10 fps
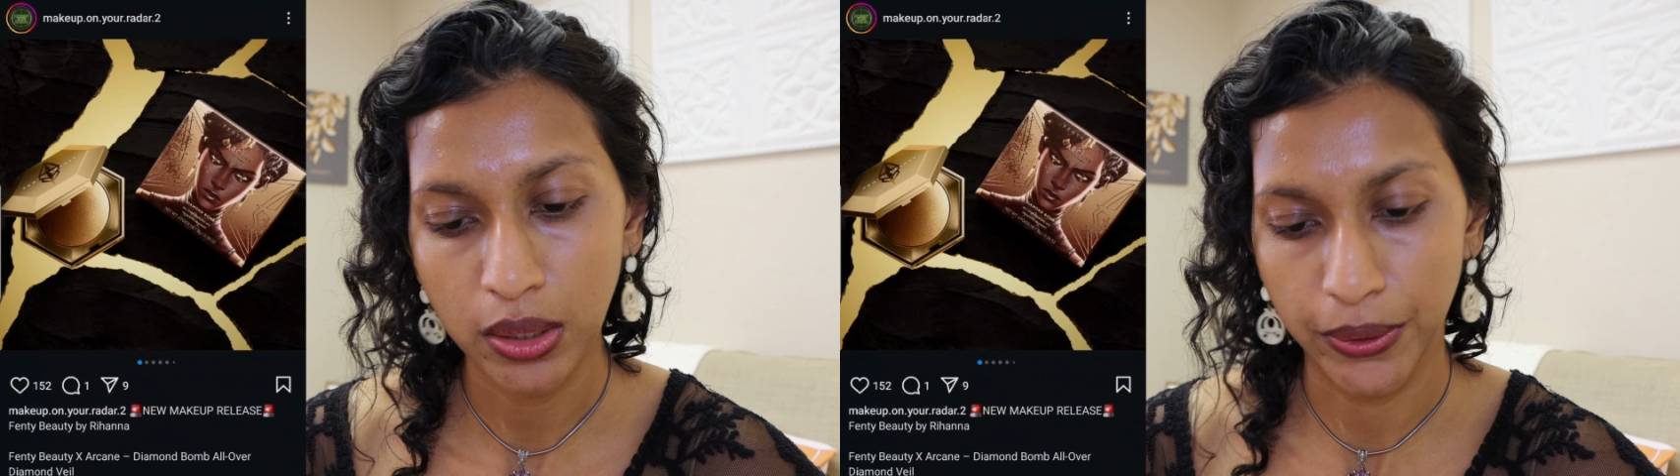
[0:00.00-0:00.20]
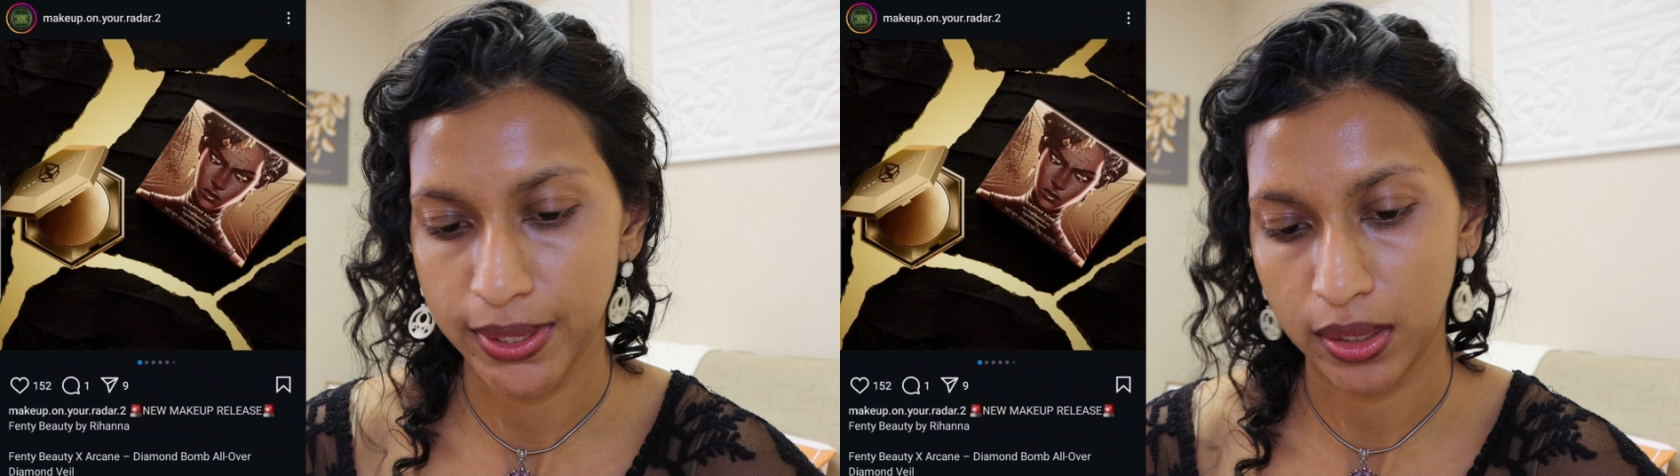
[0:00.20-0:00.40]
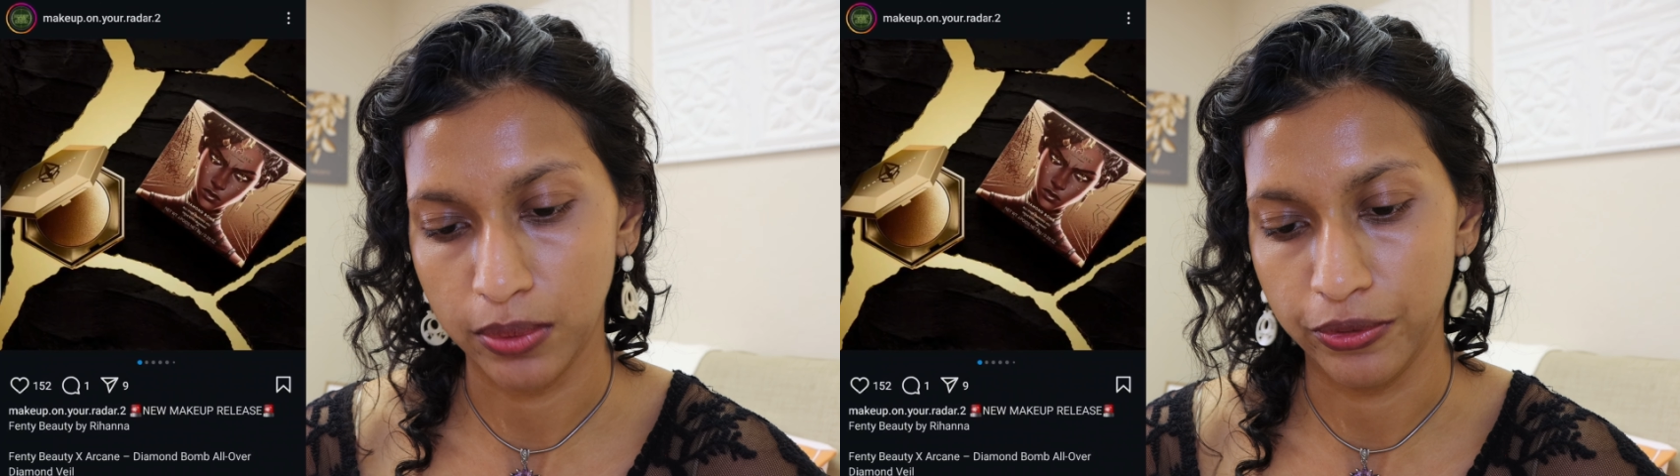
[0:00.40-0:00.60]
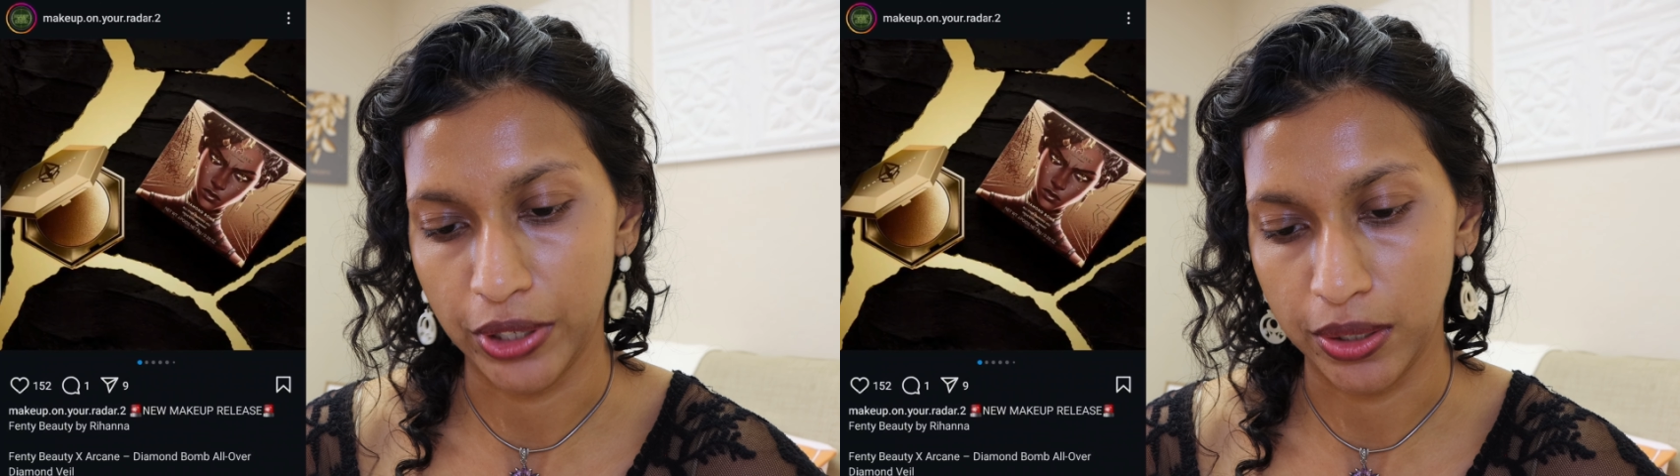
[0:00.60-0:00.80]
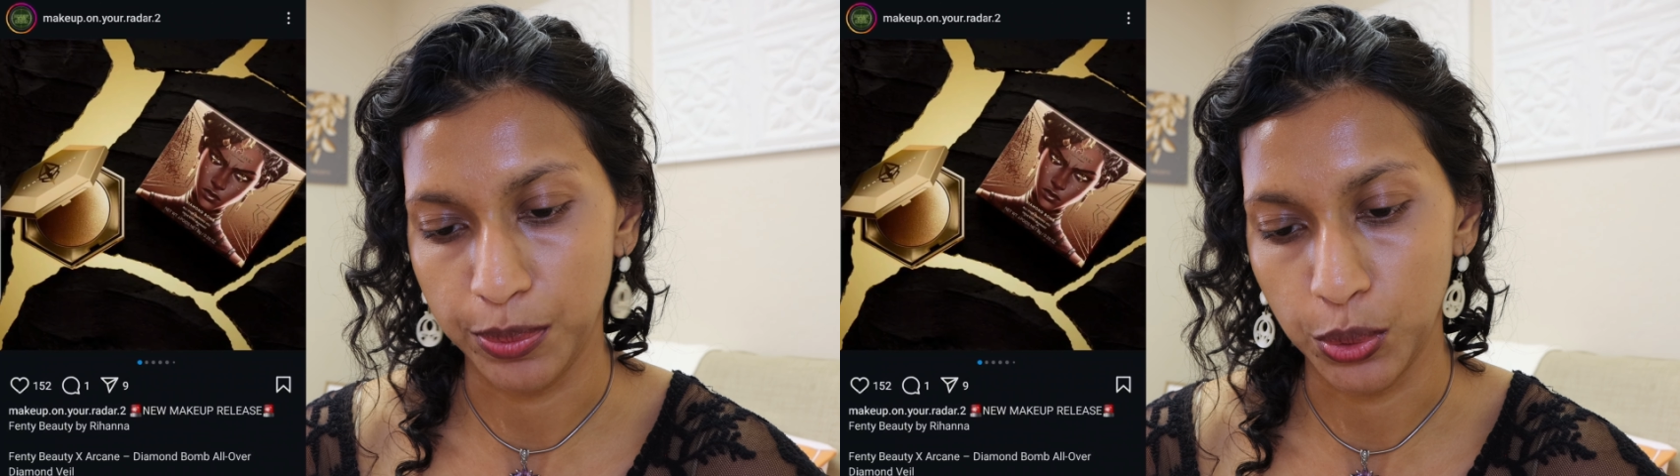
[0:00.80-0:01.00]
Looks like a
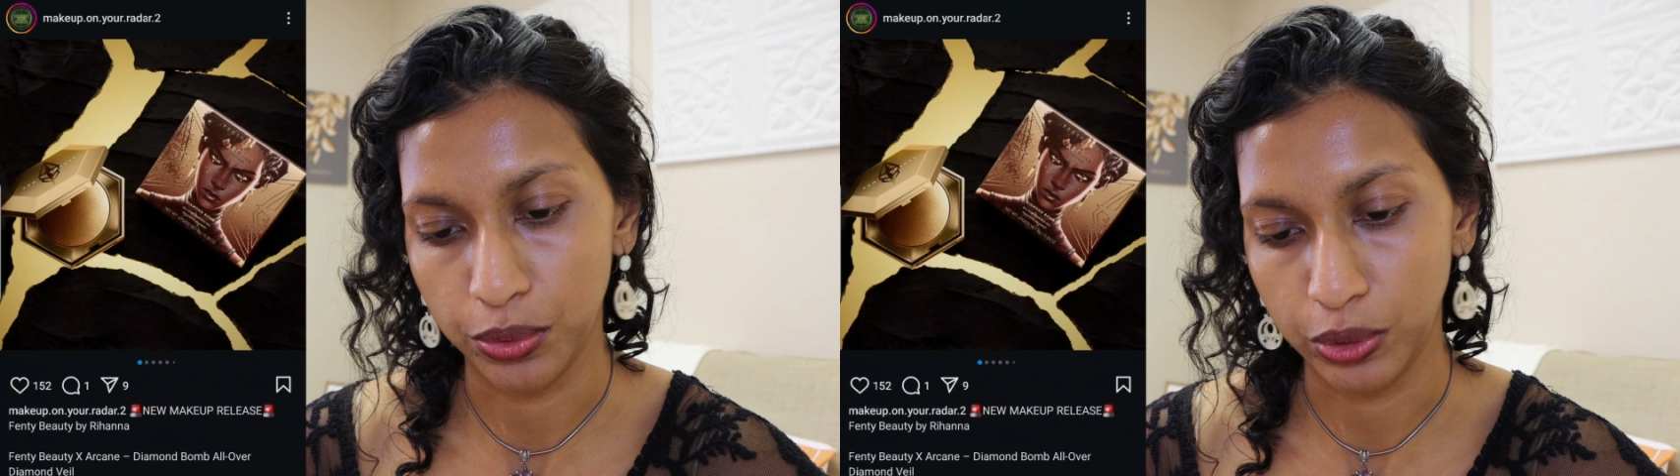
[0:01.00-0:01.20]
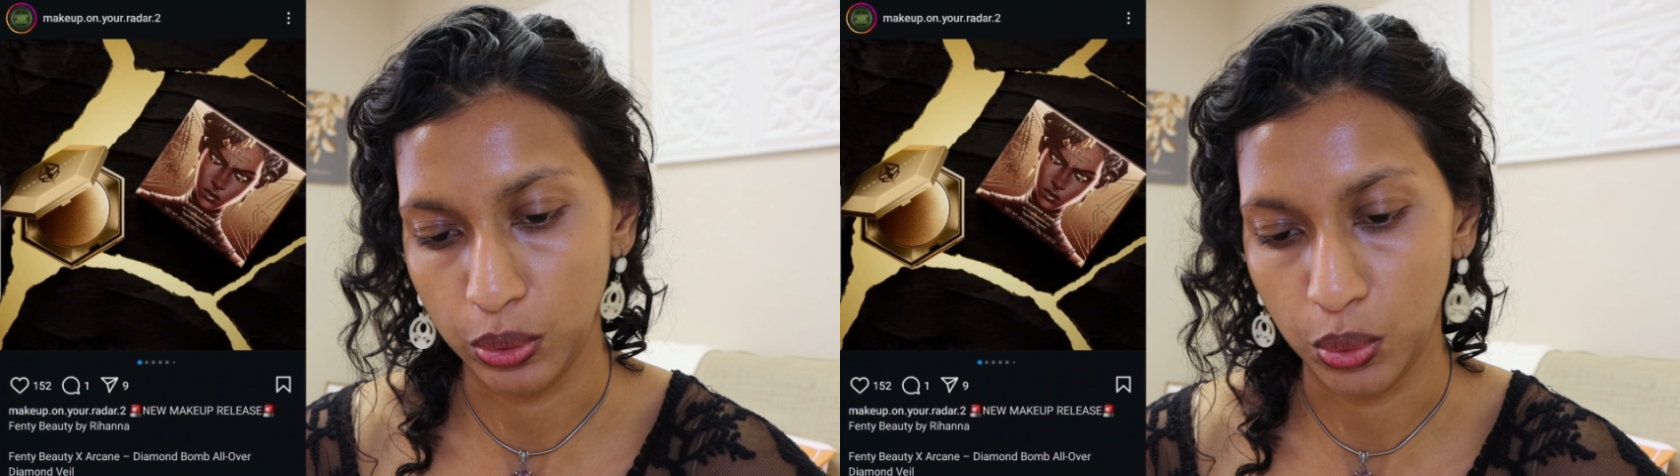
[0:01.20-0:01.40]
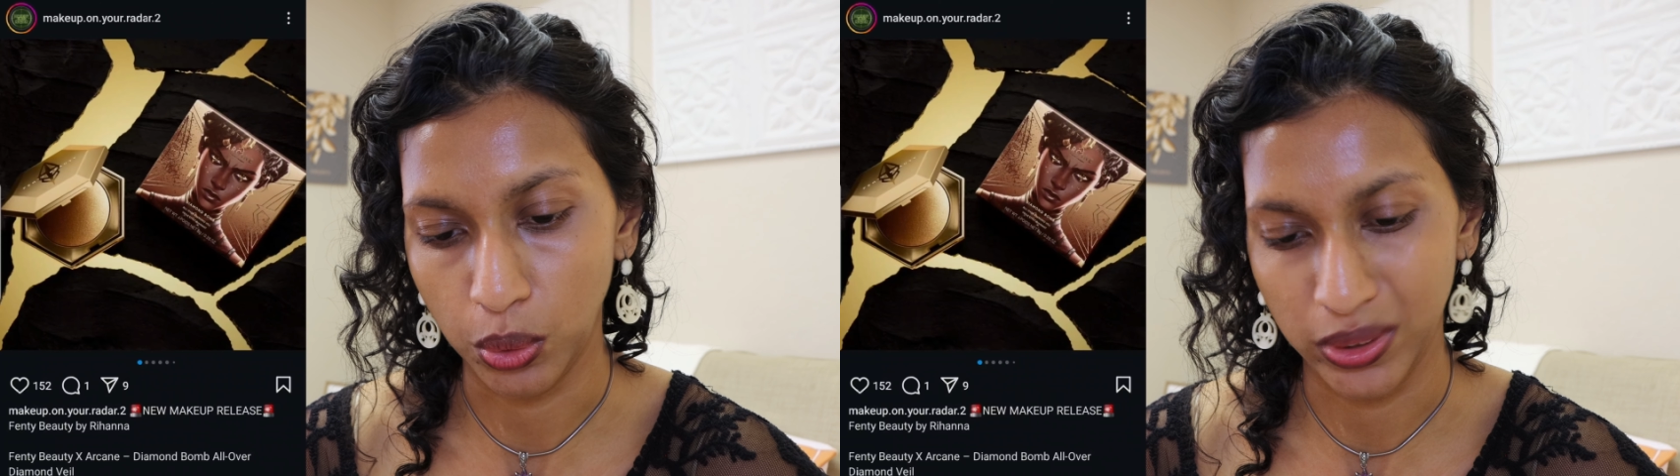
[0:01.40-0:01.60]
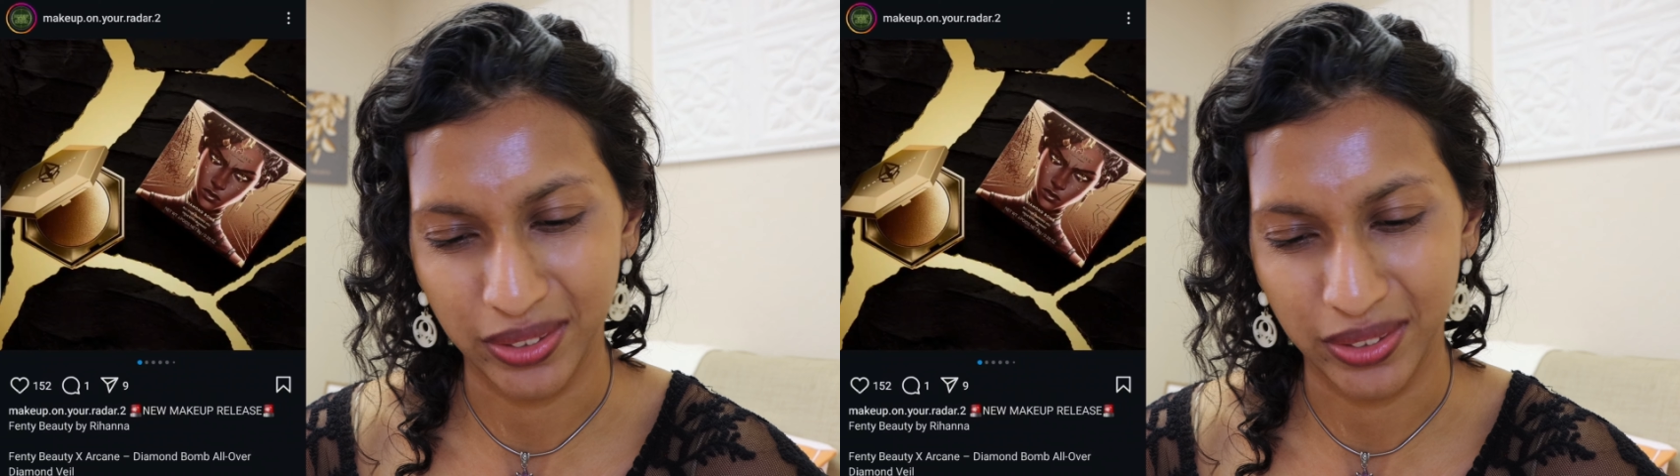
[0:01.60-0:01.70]
very beautiful gold.